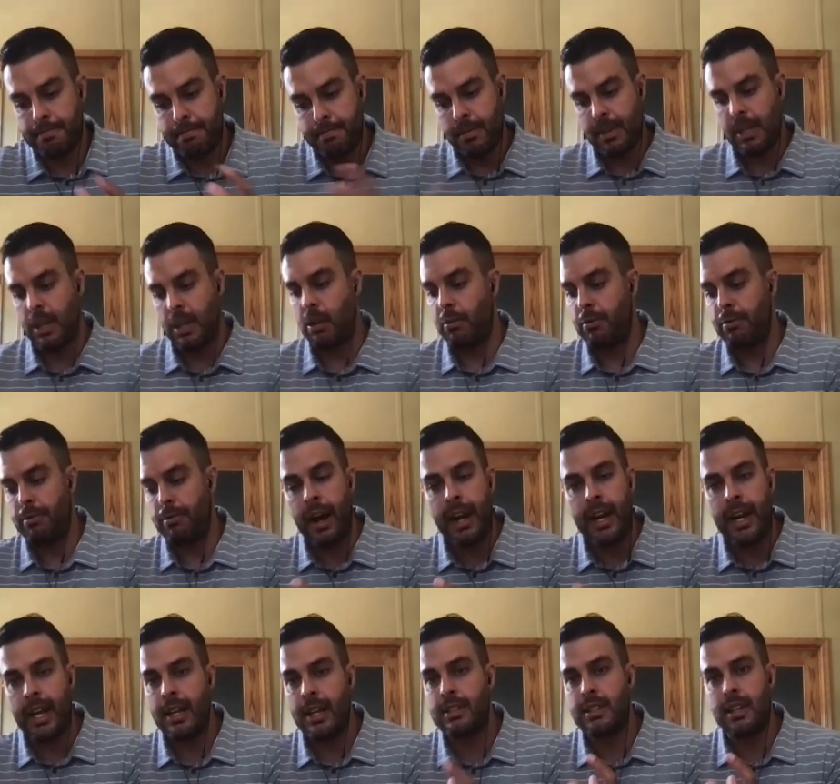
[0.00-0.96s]
you know
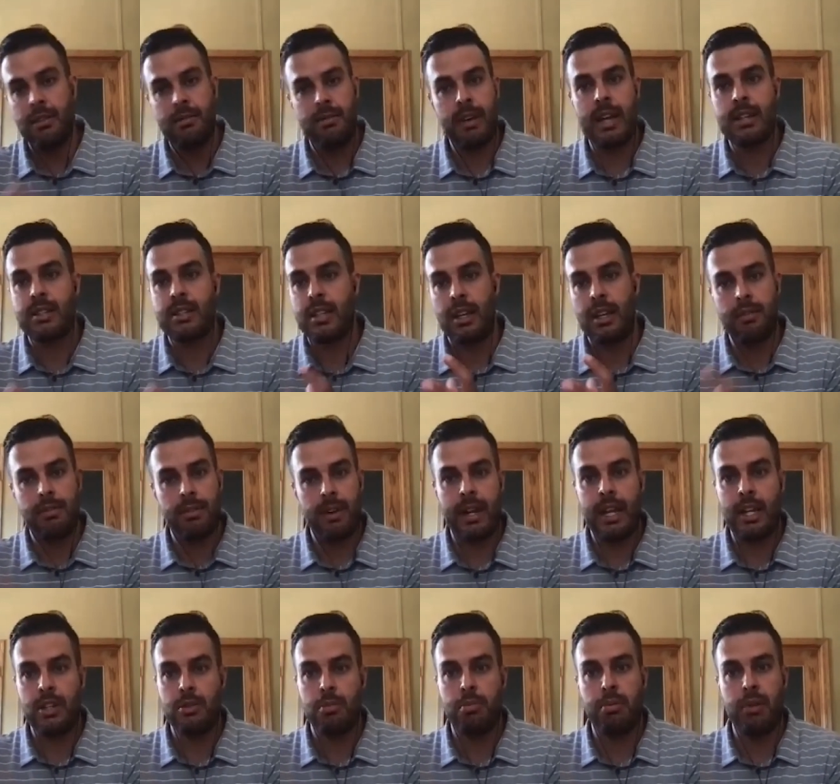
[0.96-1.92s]
finance and investing and
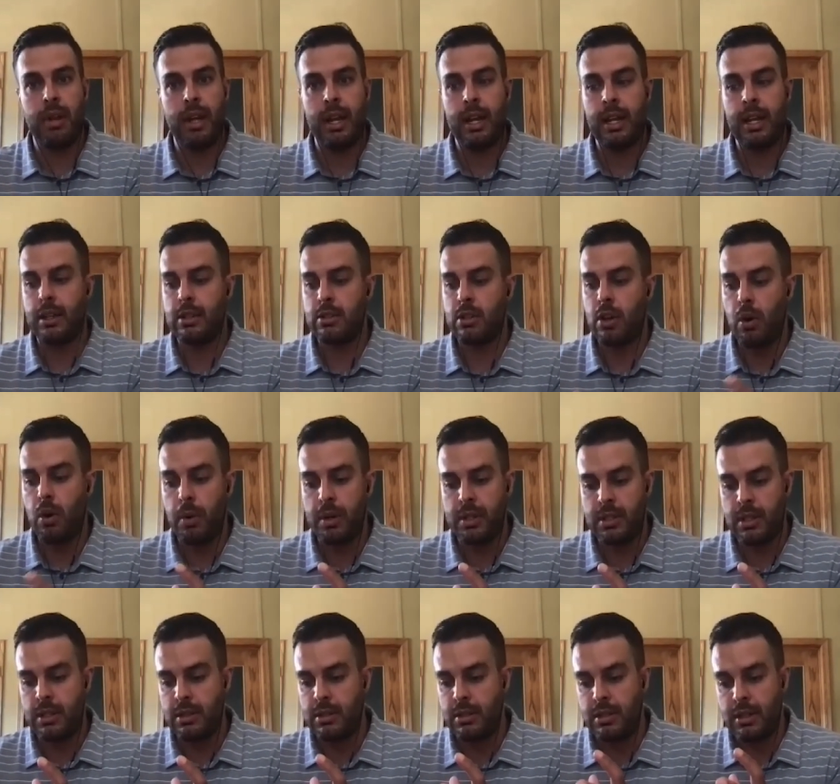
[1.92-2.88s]
financial planning is always
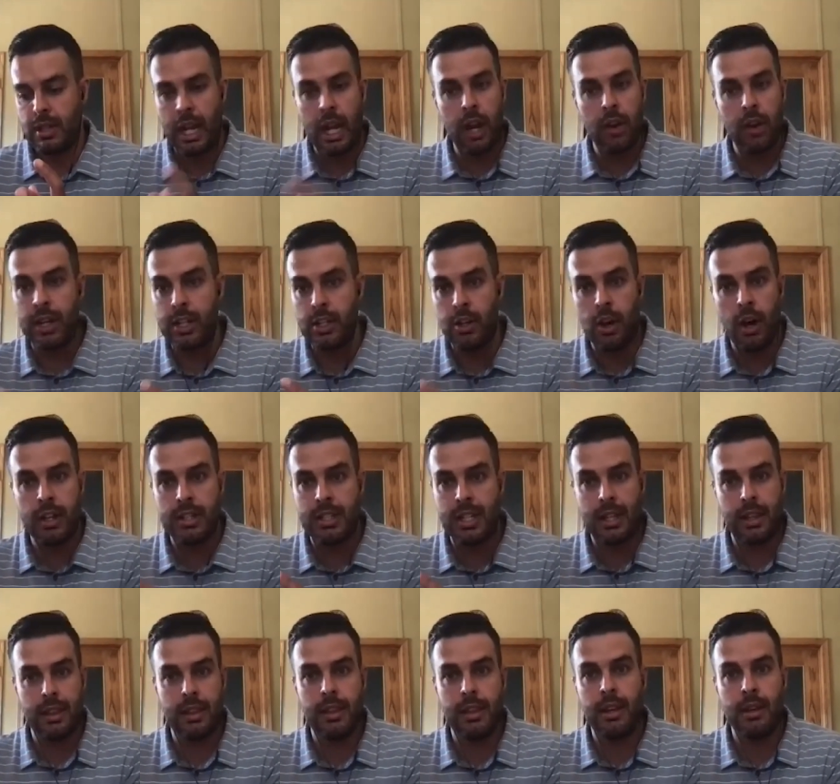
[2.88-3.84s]
this scary daunting
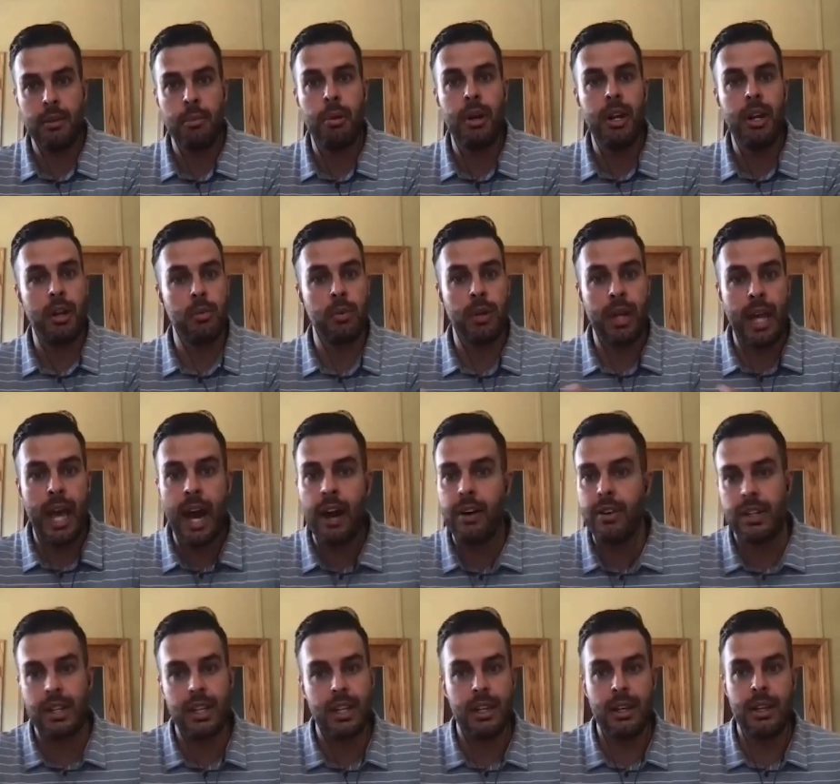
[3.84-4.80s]
thing but in
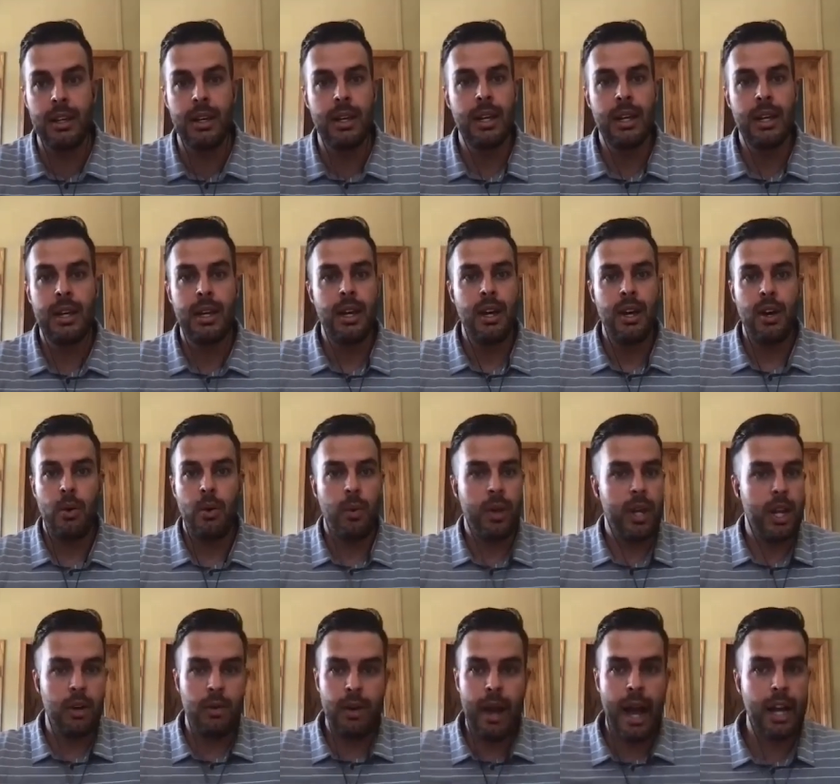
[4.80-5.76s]
reality we
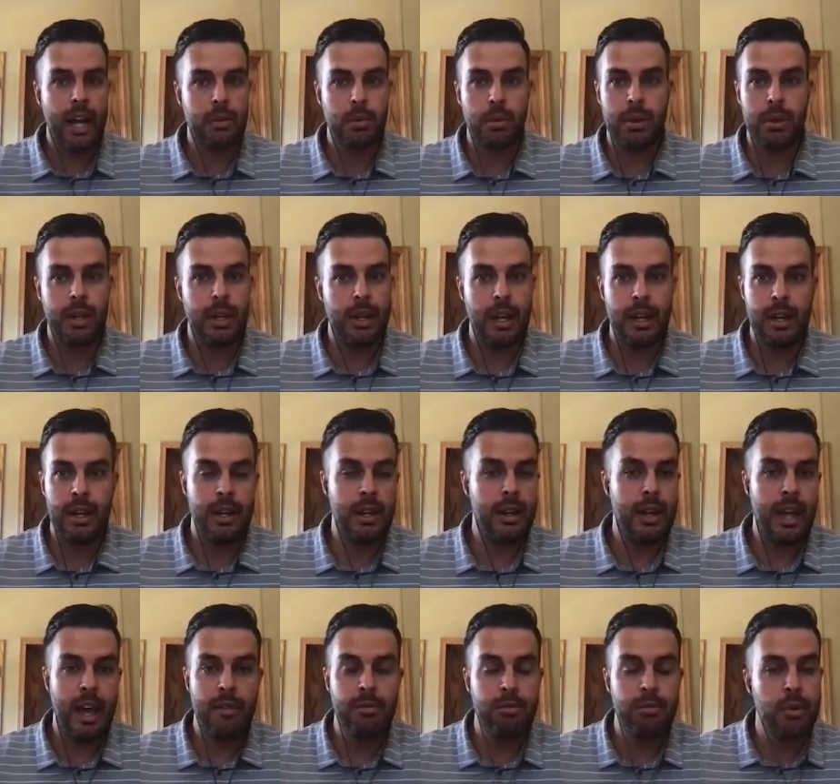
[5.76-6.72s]
interact with it in
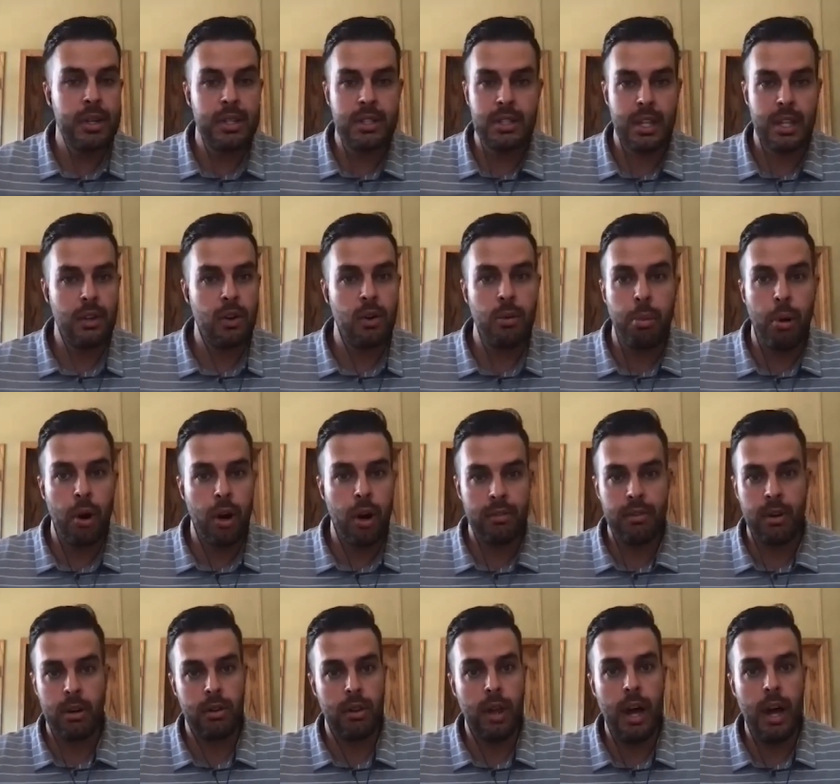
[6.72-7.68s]
every single part of
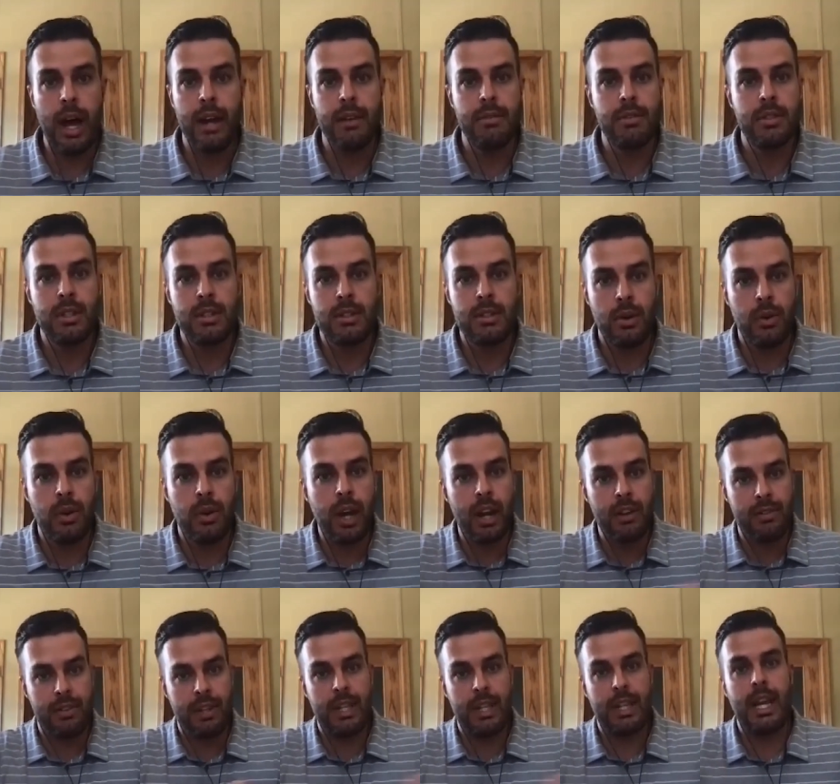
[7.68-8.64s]
our lives and so kind
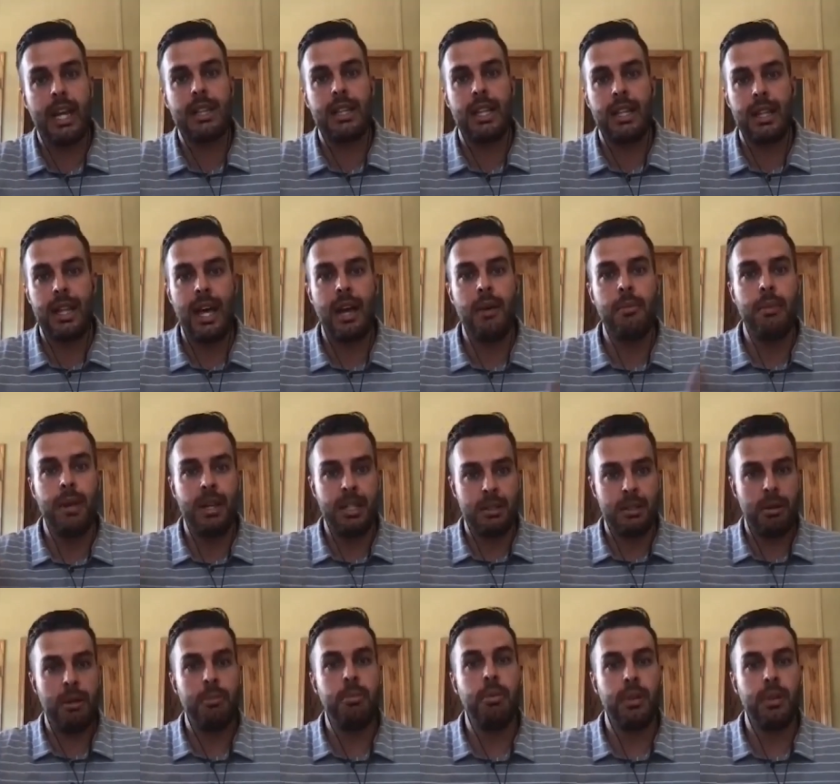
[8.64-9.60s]
of connecting that makes
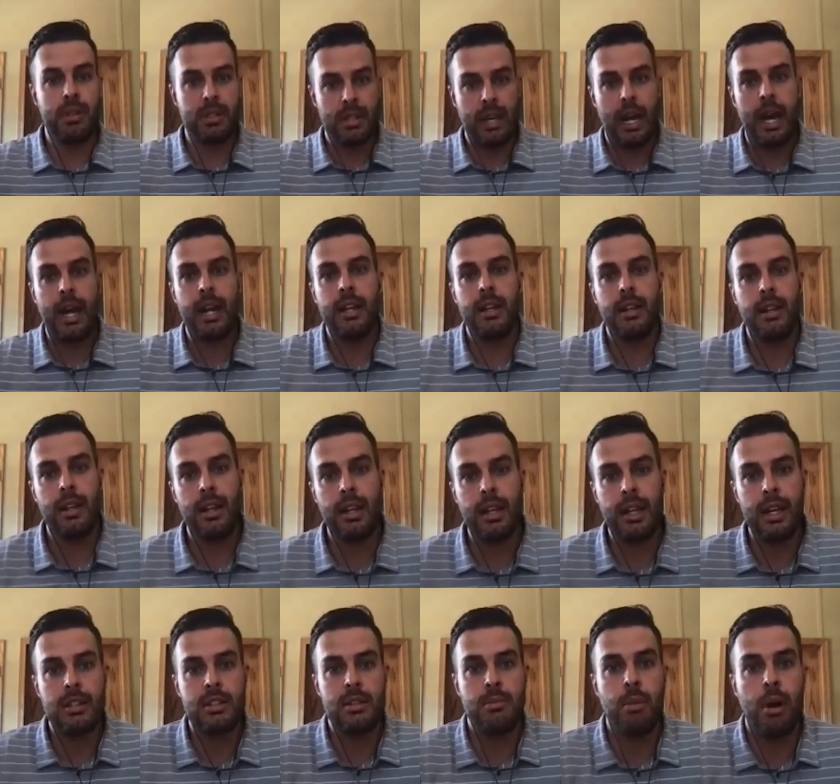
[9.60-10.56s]
people excited and it
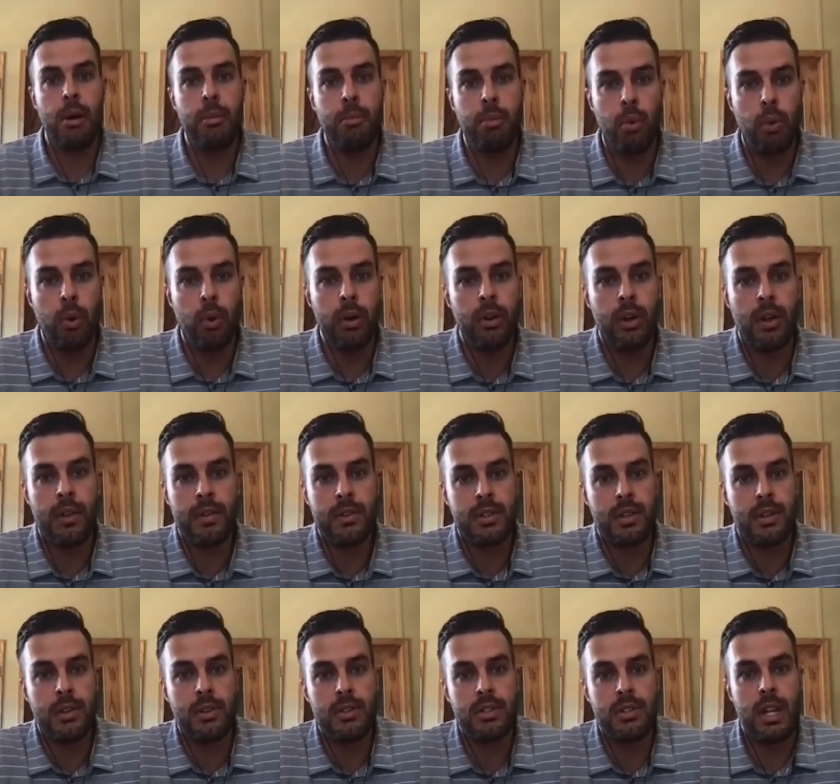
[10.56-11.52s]
gets them on board and all of a
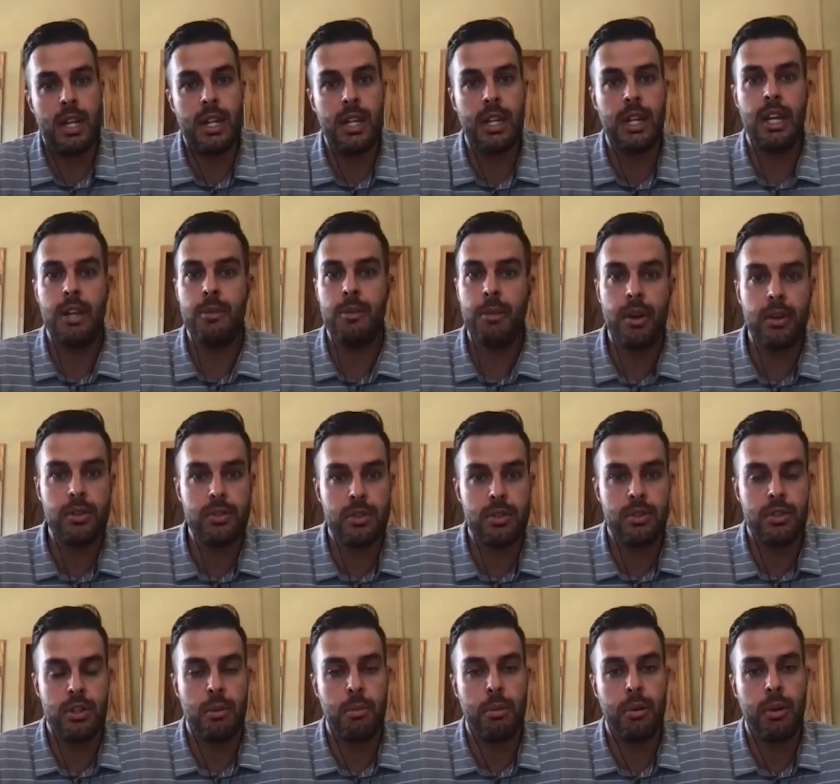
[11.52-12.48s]
sudden they're sending the emails and
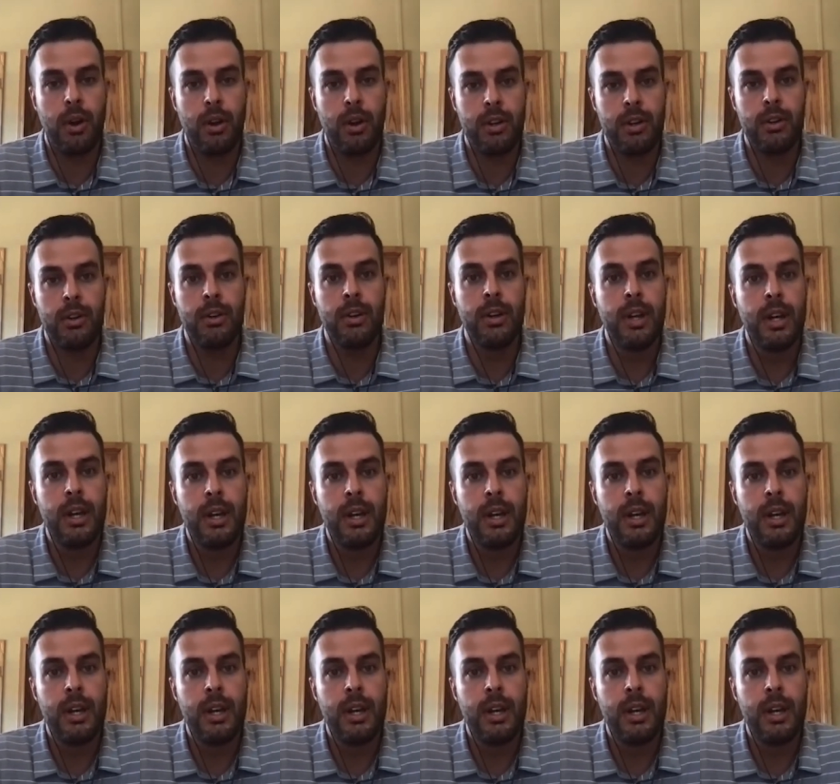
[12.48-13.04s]
jumping on your